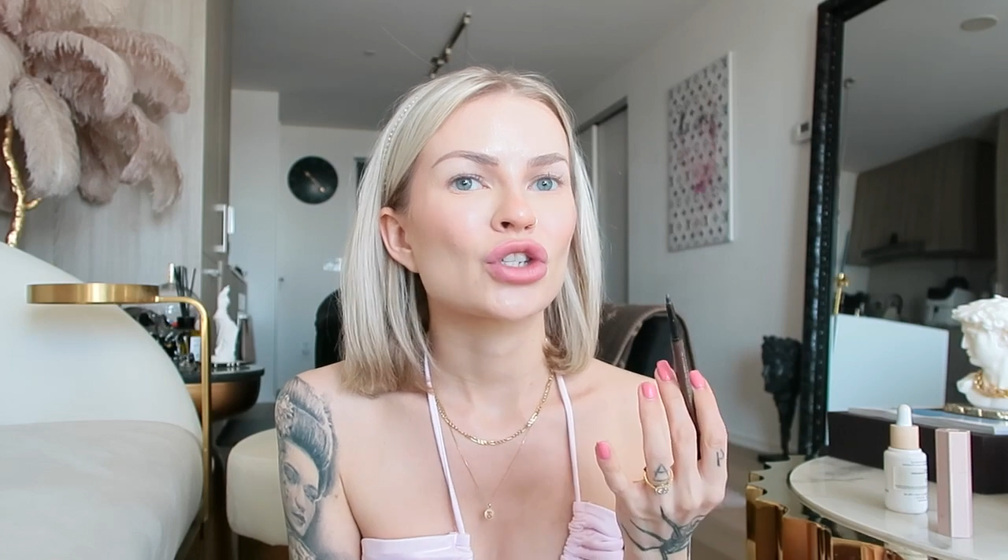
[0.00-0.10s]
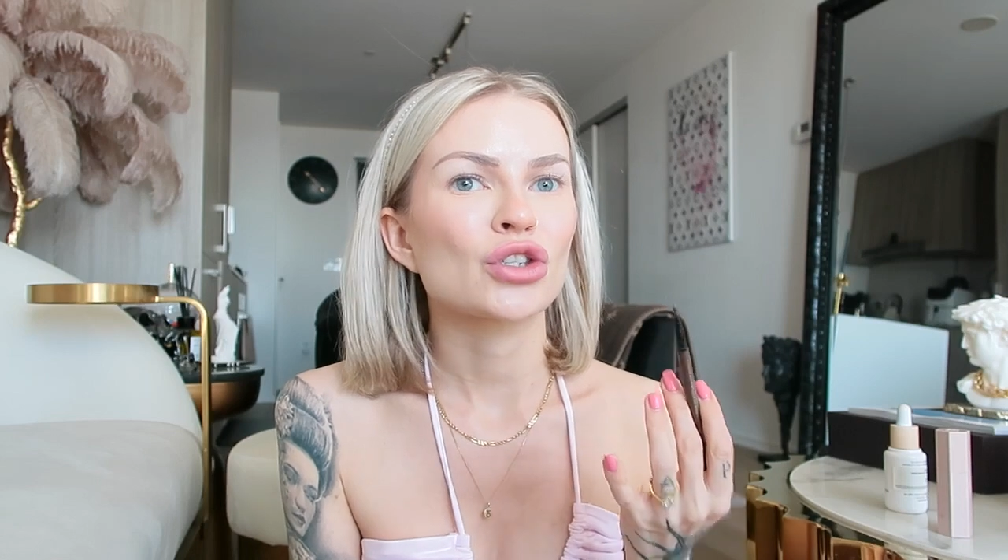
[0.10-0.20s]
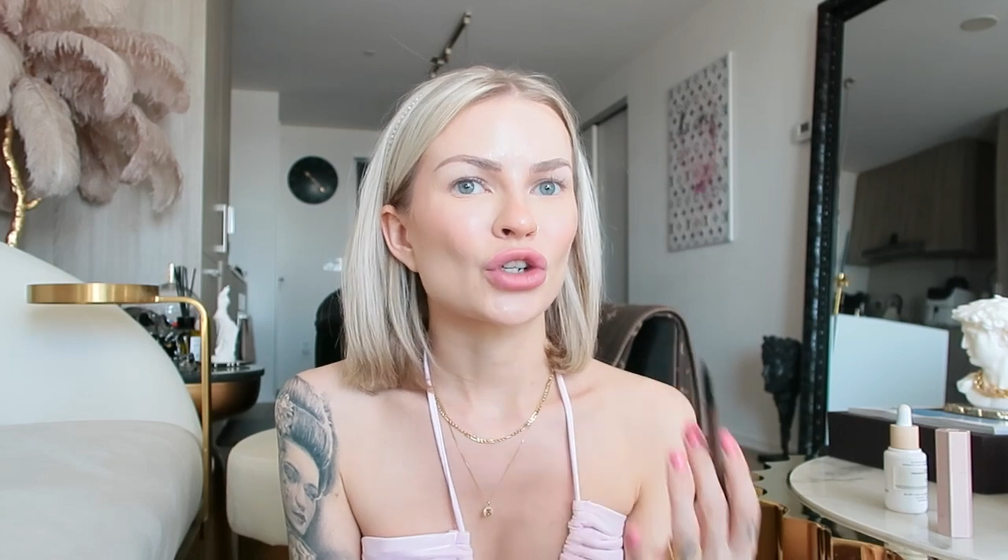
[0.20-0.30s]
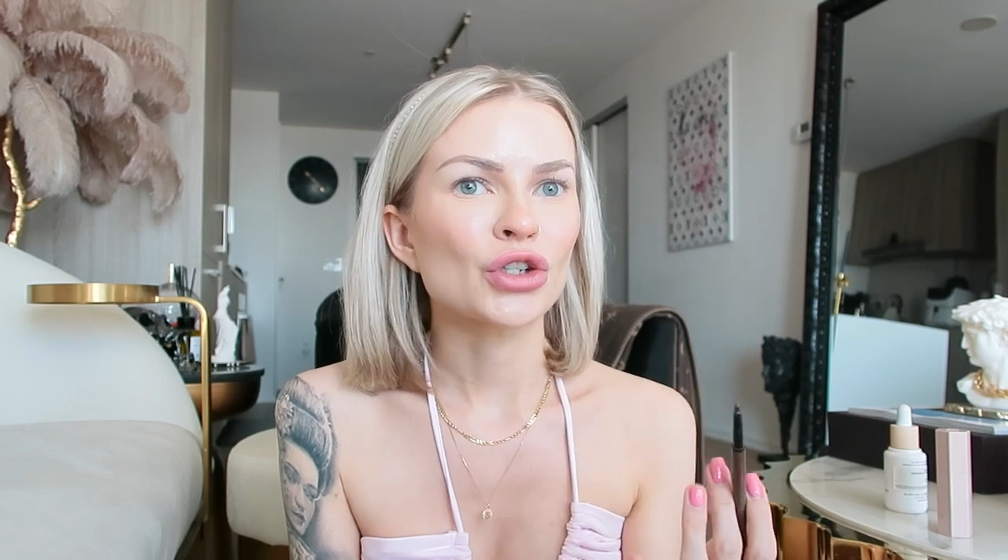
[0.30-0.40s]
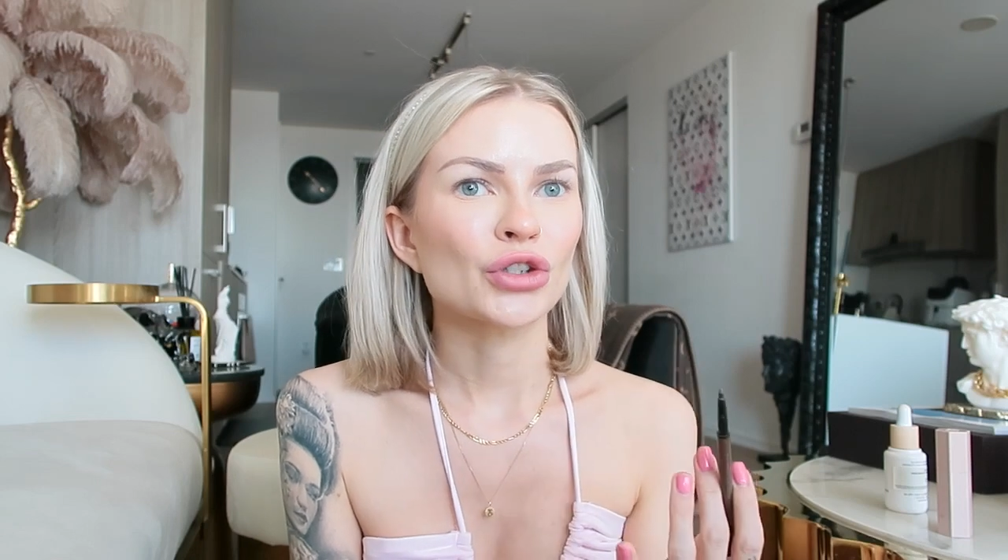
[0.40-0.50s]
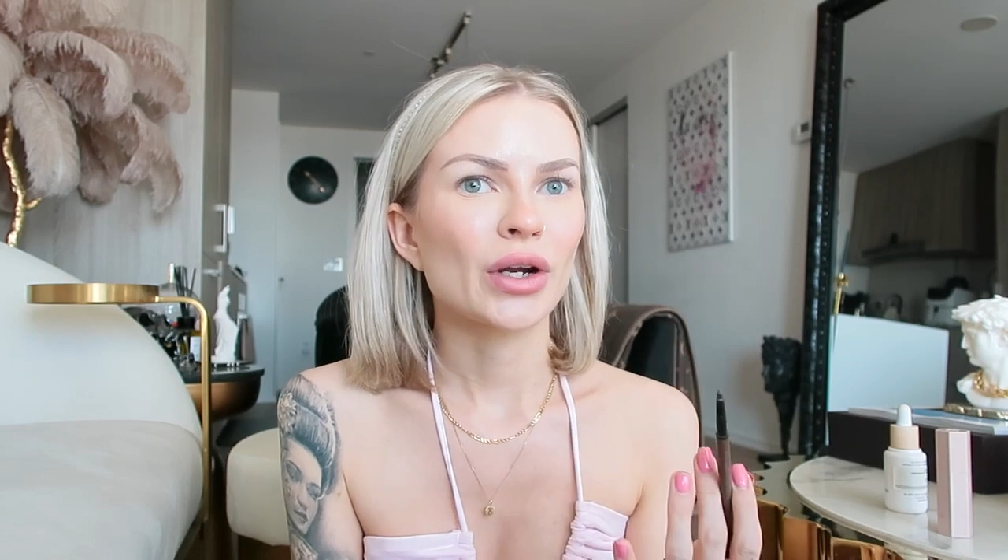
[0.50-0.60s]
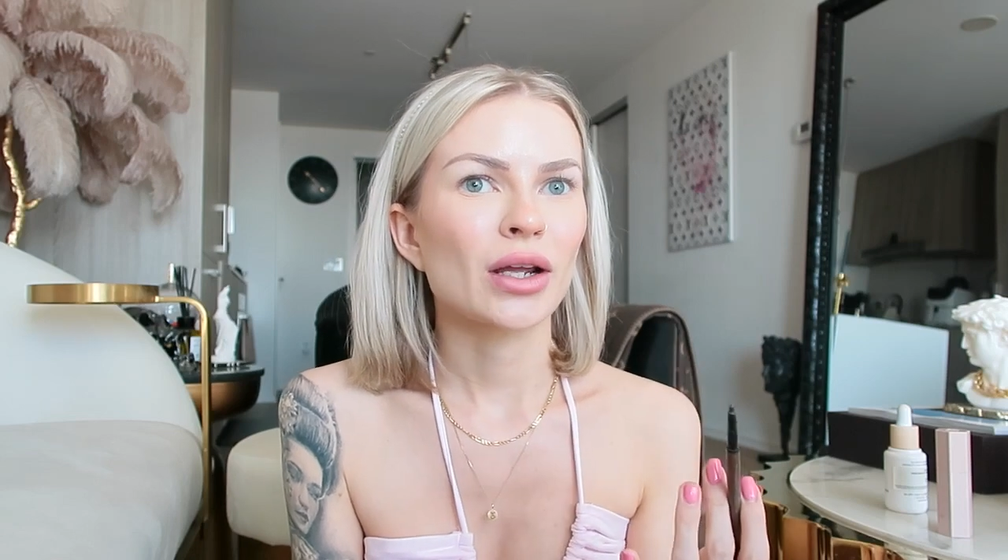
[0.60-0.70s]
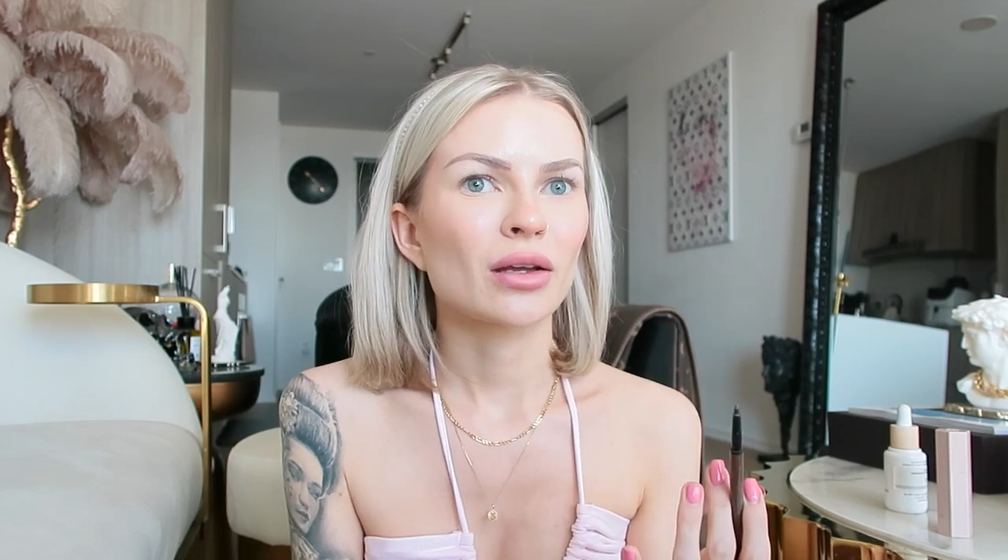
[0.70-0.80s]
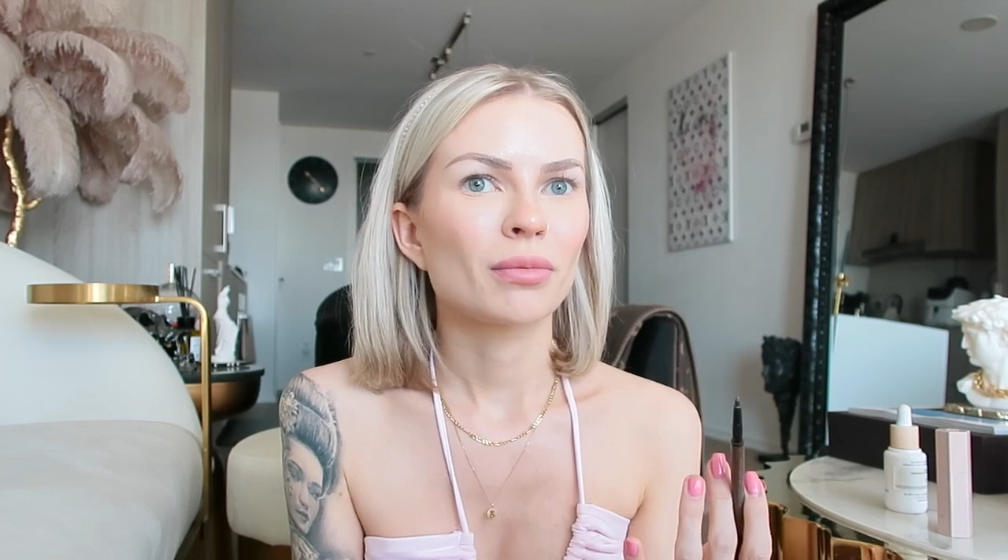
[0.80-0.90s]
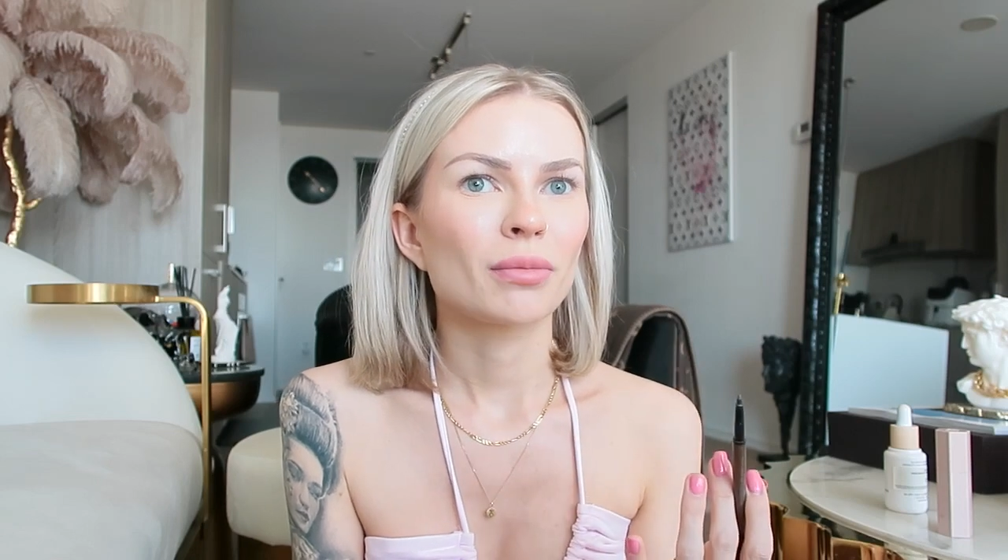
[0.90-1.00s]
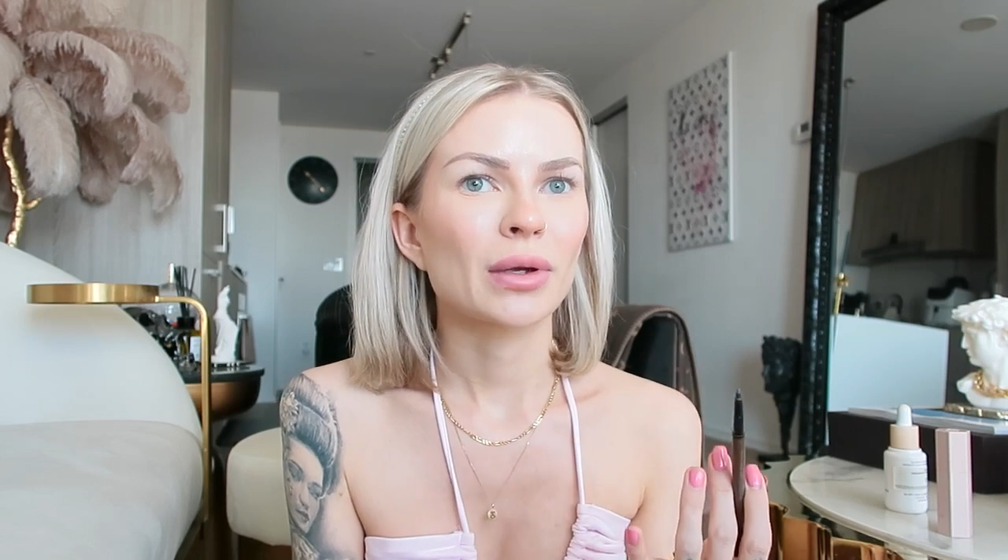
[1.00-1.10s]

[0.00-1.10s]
surgery,